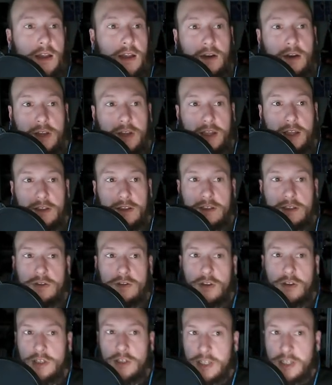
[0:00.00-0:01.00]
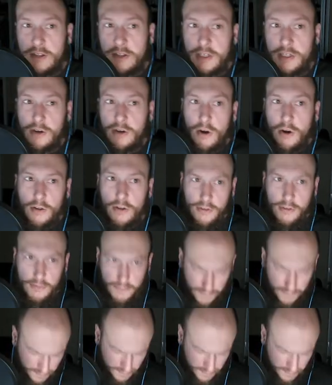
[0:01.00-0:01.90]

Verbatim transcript: Now, again, this is on the Daily Caller.